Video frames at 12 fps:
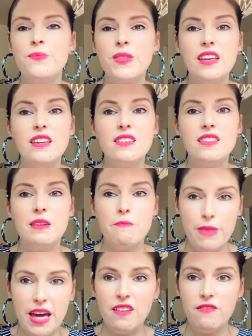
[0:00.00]
is
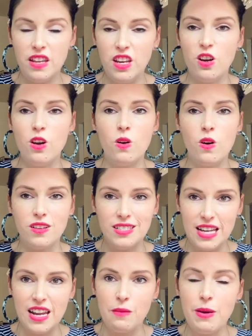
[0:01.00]
embed a video on a
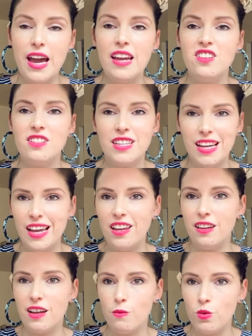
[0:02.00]
static page and say, hey, you
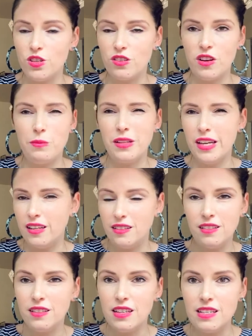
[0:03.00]
can come watch the replay.
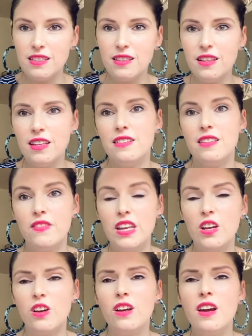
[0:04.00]
Here's, here's the
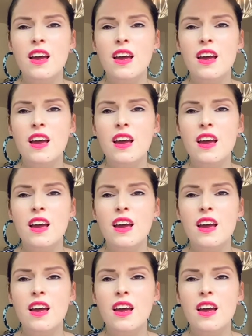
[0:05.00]
video.